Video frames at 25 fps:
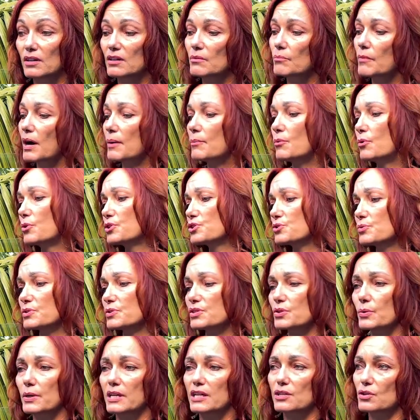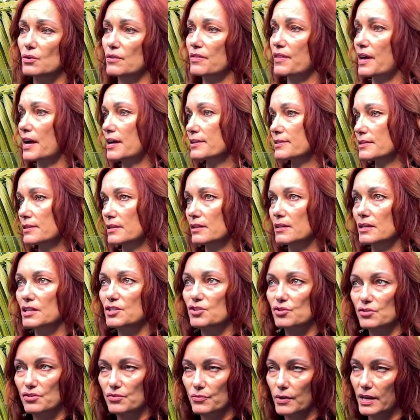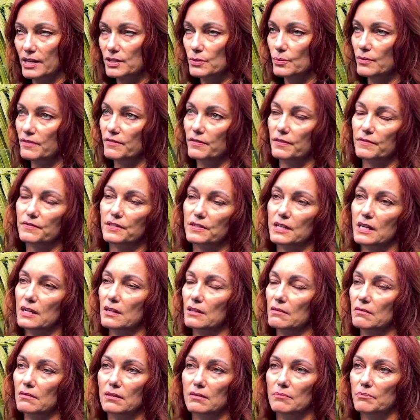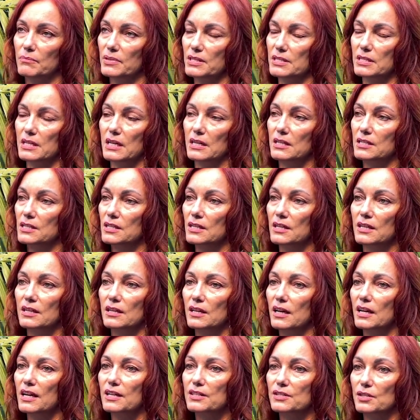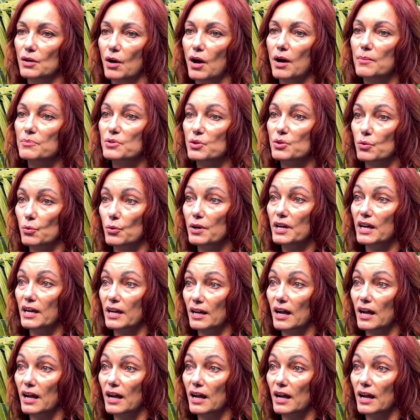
My mortgage was $22,000 and interest rates were 15%. I'm talking